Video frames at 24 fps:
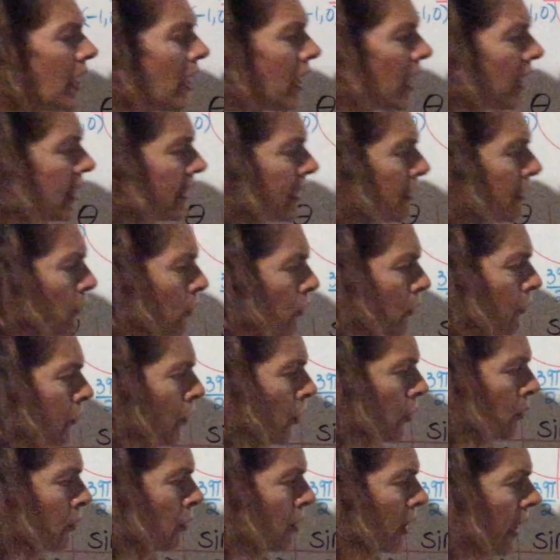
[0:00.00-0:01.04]
a little
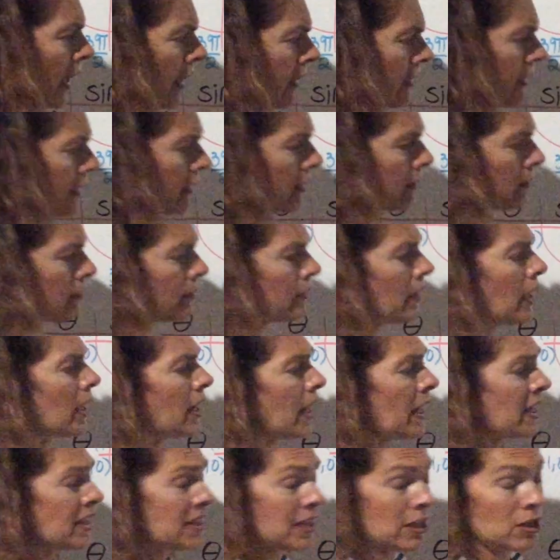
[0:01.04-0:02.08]
formula that
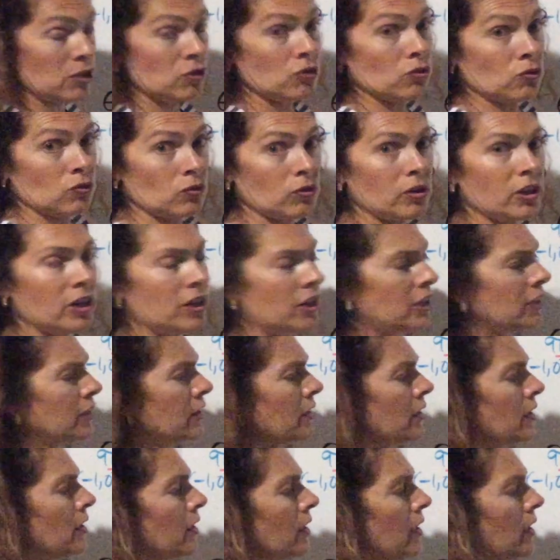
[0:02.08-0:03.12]
I need you to learn.
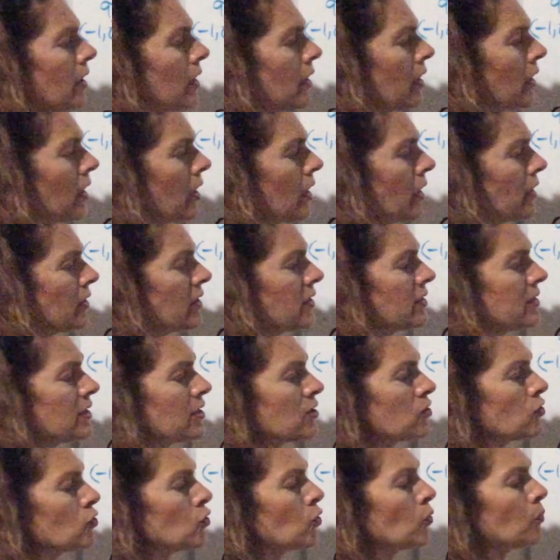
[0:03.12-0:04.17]
This is
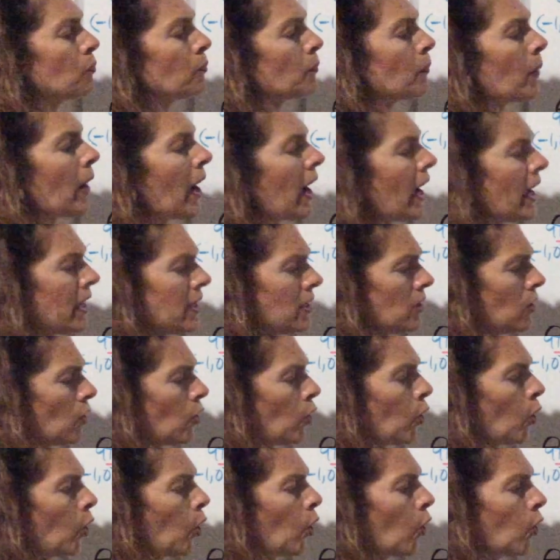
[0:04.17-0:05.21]
2 pi
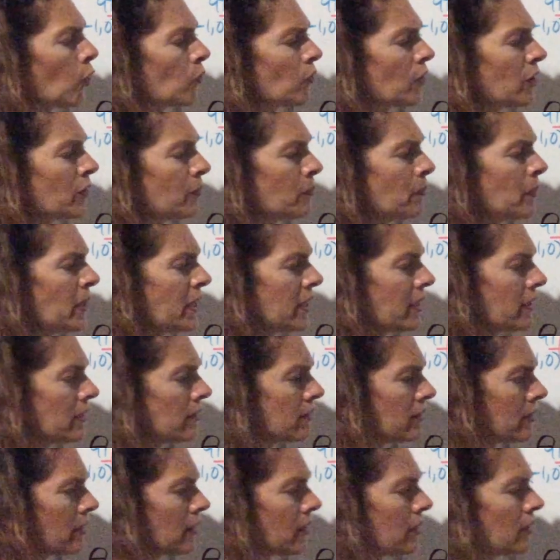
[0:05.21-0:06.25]
over b.
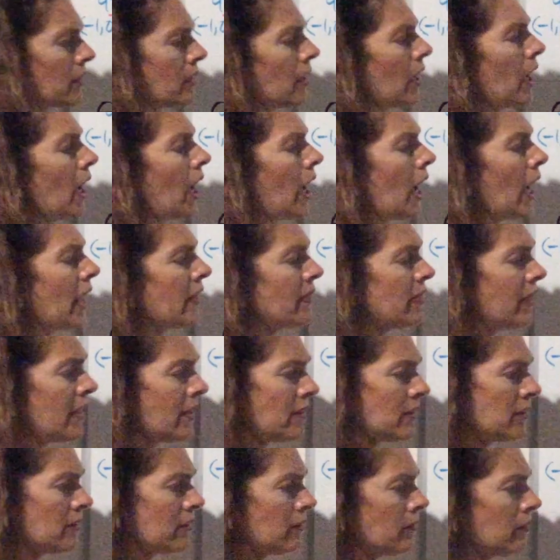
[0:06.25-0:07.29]
And
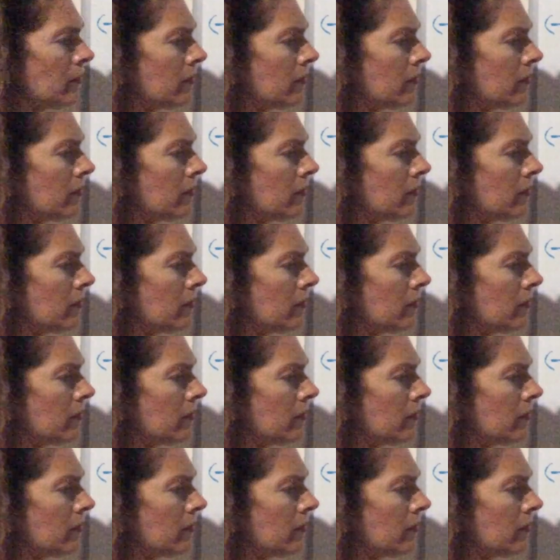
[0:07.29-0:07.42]
then